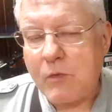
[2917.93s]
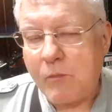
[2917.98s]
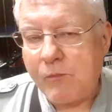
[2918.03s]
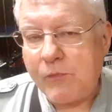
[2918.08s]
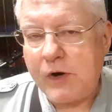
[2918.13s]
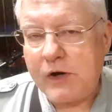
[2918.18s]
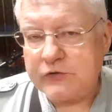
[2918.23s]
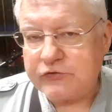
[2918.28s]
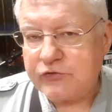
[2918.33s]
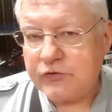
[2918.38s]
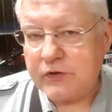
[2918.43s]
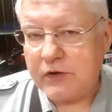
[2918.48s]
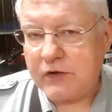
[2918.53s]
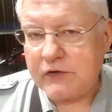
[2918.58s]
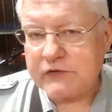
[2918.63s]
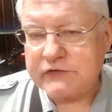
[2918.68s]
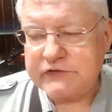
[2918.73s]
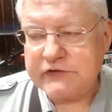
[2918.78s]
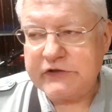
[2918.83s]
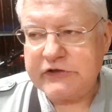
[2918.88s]

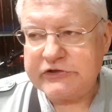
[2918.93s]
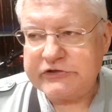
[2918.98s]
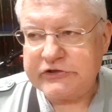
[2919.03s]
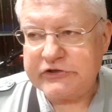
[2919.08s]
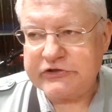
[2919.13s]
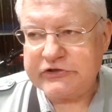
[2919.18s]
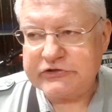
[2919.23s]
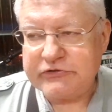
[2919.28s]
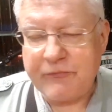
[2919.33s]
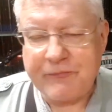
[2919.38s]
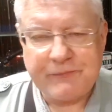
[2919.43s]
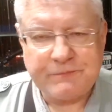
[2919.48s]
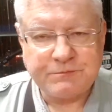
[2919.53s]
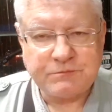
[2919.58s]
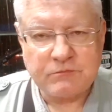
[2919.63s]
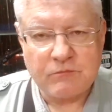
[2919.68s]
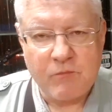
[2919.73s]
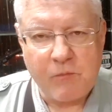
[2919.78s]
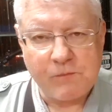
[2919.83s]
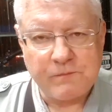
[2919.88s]
Montreal citizens
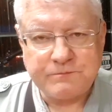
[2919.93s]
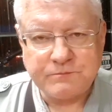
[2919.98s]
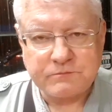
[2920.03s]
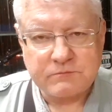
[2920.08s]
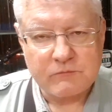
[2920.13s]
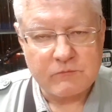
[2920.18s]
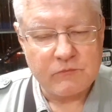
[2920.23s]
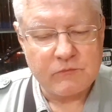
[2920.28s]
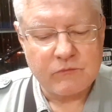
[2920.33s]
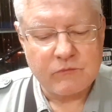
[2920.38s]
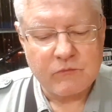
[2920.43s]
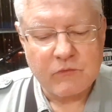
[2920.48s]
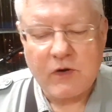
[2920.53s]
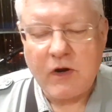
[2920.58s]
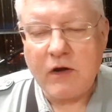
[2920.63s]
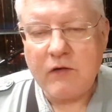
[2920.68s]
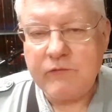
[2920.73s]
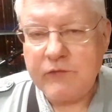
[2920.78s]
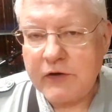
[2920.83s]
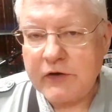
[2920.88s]

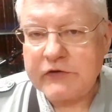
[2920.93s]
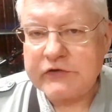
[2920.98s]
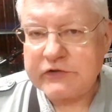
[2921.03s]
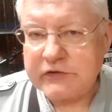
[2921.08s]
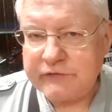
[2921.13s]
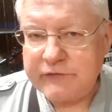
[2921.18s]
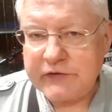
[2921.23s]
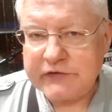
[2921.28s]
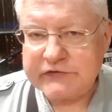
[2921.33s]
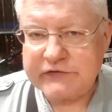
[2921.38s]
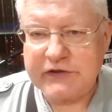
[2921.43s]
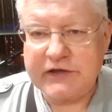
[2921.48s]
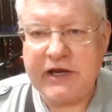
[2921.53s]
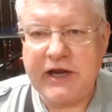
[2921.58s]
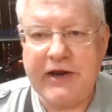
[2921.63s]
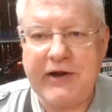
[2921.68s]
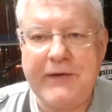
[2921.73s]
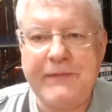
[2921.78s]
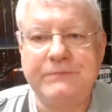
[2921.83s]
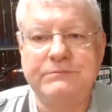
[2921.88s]
are very
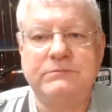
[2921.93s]
sophisticated.